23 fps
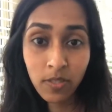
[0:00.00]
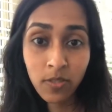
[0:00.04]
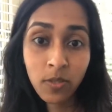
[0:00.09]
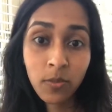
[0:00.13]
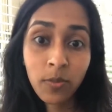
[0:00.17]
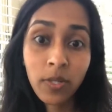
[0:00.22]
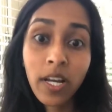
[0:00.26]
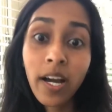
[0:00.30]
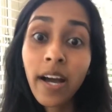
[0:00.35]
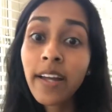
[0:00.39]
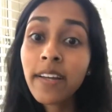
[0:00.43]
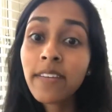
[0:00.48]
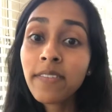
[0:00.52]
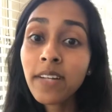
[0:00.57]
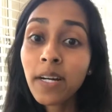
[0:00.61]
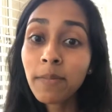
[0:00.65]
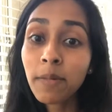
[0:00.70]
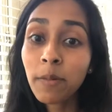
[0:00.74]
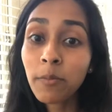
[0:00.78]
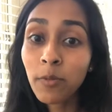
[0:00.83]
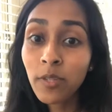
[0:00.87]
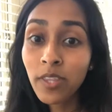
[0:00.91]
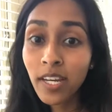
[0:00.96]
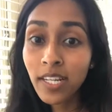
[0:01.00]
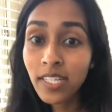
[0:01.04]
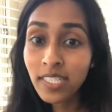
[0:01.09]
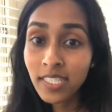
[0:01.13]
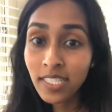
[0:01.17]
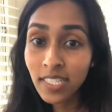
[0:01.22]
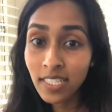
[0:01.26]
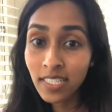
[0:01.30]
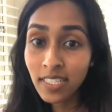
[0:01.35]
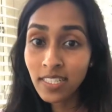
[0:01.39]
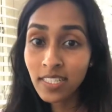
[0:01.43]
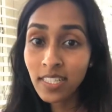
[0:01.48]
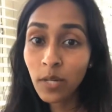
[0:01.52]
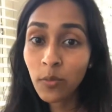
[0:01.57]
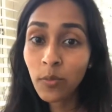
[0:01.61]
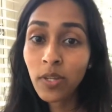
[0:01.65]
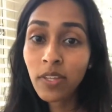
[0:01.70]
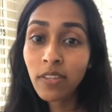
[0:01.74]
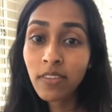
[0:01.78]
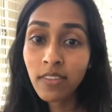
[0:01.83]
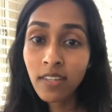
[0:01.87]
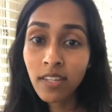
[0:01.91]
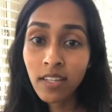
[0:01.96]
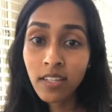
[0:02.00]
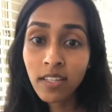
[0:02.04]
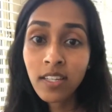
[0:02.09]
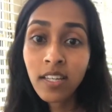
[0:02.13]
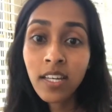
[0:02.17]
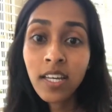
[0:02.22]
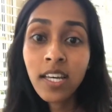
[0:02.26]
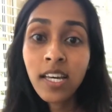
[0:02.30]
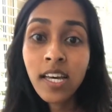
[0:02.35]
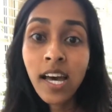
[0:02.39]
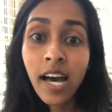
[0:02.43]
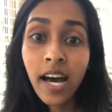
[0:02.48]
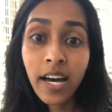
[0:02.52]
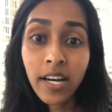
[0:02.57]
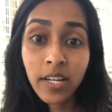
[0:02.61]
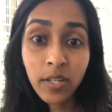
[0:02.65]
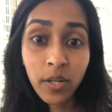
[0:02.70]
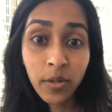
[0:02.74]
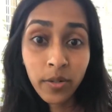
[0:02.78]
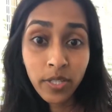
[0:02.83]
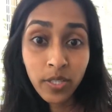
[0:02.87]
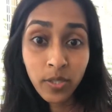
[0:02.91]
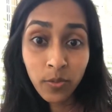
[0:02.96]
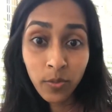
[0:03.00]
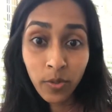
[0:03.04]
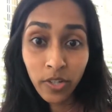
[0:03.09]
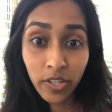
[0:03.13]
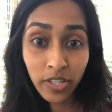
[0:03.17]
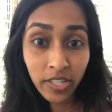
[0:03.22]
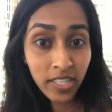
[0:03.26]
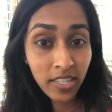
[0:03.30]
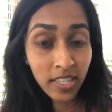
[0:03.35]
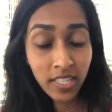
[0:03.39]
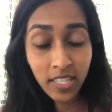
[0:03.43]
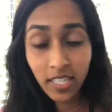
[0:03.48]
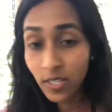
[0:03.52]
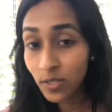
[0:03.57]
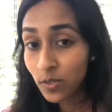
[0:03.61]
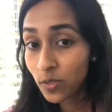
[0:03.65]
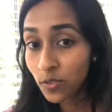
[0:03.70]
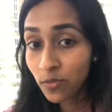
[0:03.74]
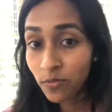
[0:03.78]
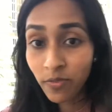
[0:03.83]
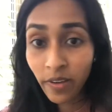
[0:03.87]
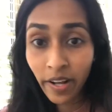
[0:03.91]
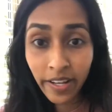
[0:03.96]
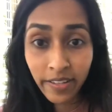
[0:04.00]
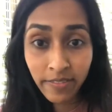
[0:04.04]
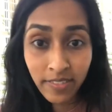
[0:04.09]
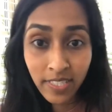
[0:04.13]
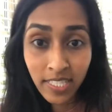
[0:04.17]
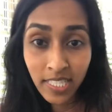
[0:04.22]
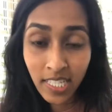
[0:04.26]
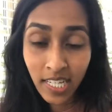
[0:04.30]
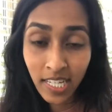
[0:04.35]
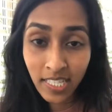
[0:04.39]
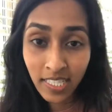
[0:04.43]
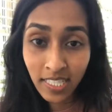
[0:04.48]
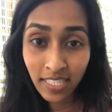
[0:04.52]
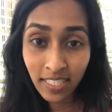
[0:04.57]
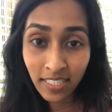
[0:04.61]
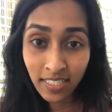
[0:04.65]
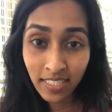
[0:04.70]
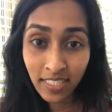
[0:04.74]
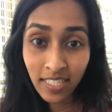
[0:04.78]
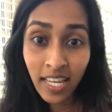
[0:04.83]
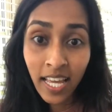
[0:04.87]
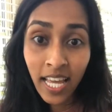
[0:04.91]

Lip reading: So we kind of come up with ideas that we think are going to work in the next sort of 5 to 10 years.